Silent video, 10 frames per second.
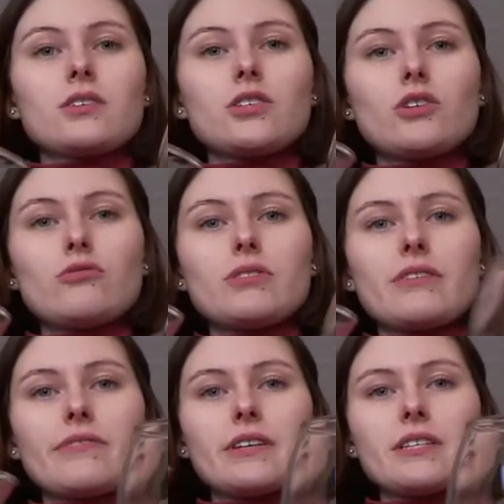two
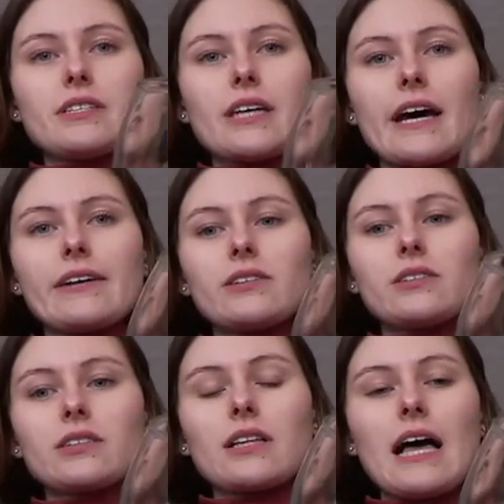different
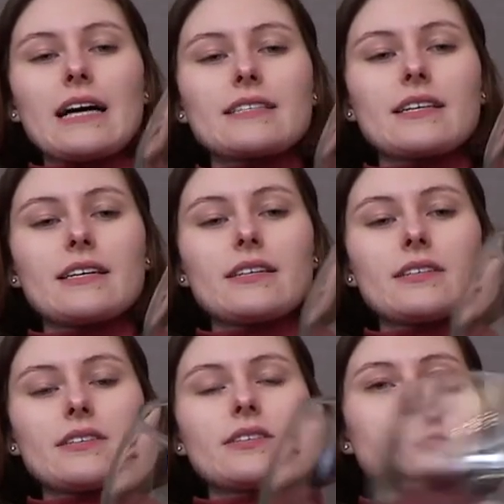style
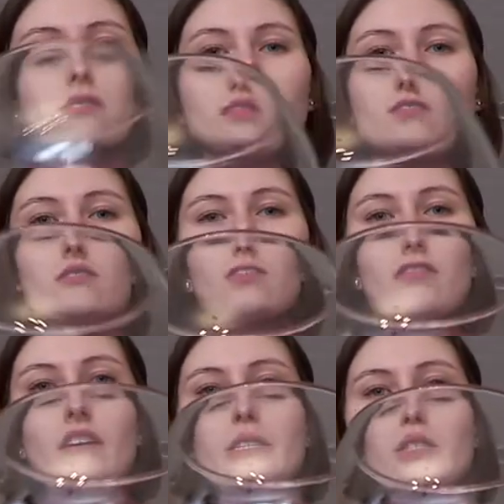glasses,
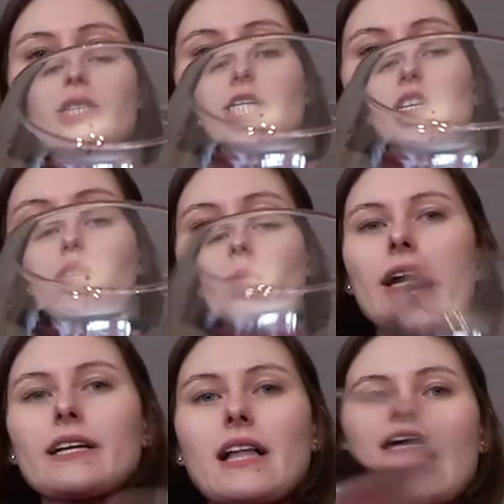regular
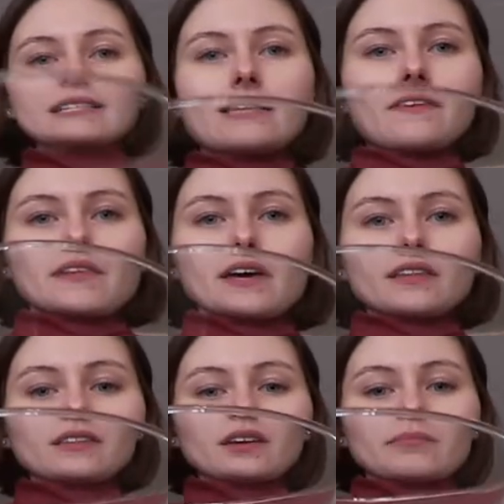wine glass and
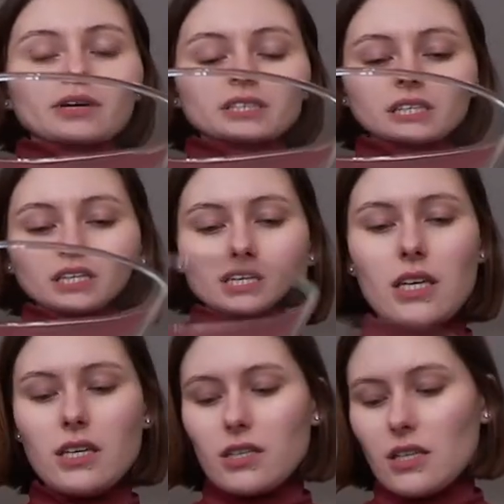then a martini